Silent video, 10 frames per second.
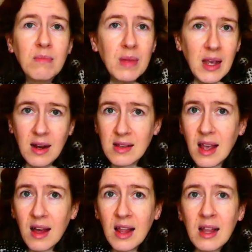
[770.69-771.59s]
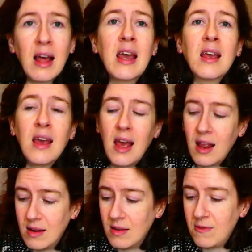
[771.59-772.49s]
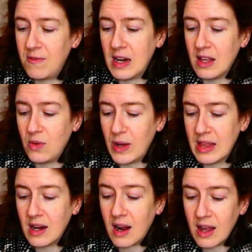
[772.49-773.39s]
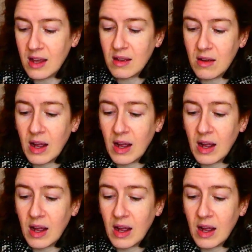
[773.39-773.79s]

being at a scale I like and fitting the way that I